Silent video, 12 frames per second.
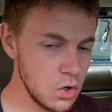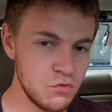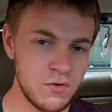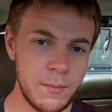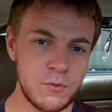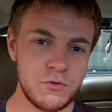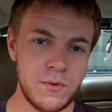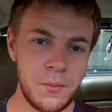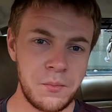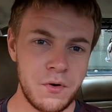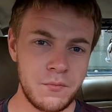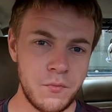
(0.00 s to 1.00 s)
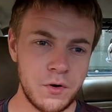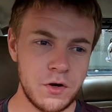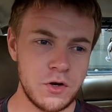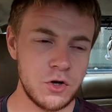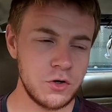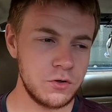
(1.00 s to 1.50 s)
wrapped around one
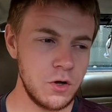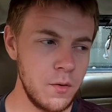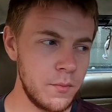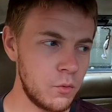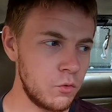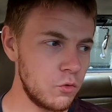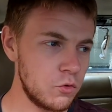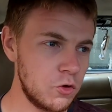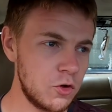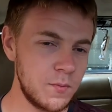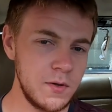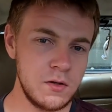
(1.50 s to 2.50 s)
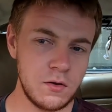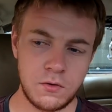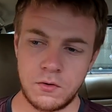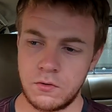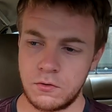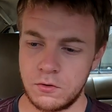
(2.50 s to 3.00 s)
of the terminals on the speakers.